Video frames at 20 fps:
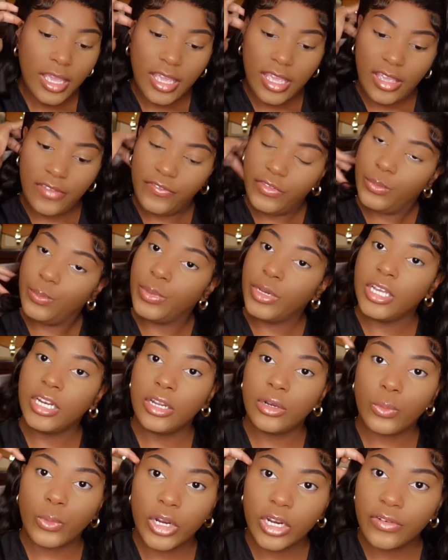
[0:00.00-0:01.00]
if you put
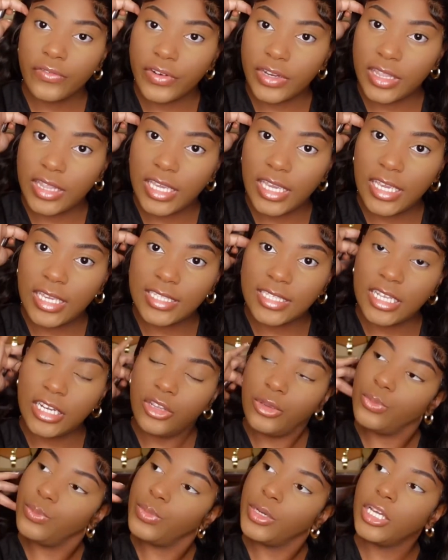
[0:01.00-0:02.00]
in work for things and
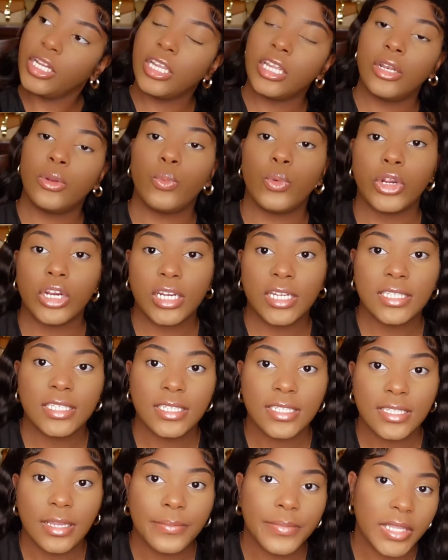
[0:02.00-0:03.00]
you put in work into
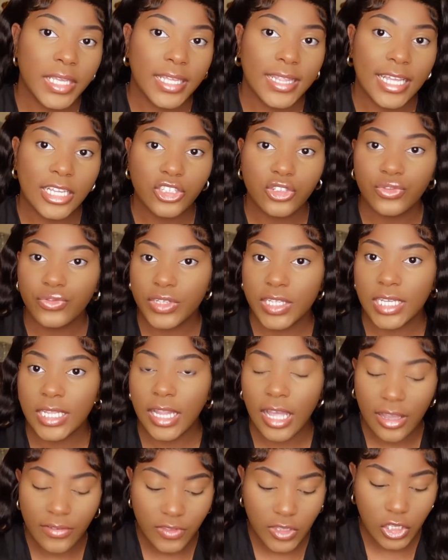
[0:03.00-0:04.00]
something that you really
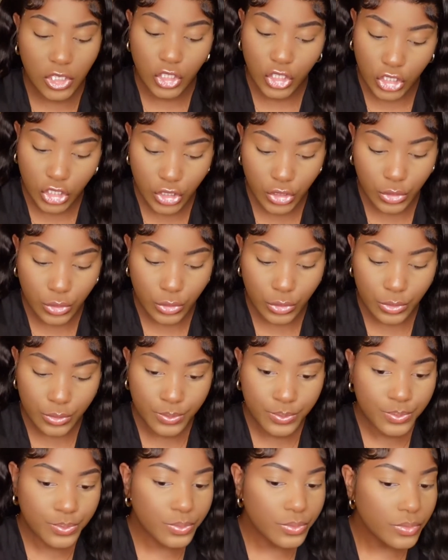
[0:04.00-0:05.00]
love to do
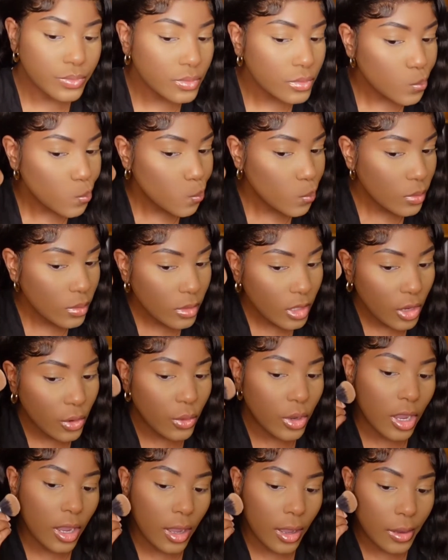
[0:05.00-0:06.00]

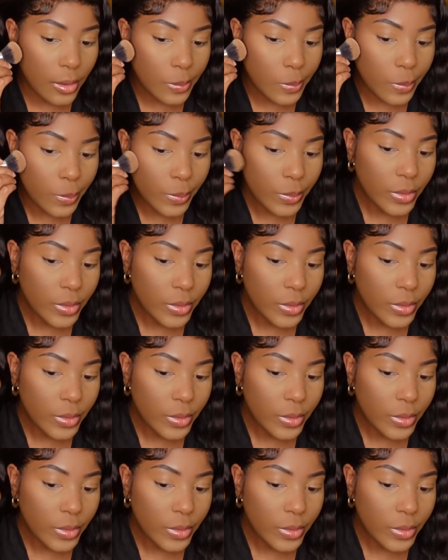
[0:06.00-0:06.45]
um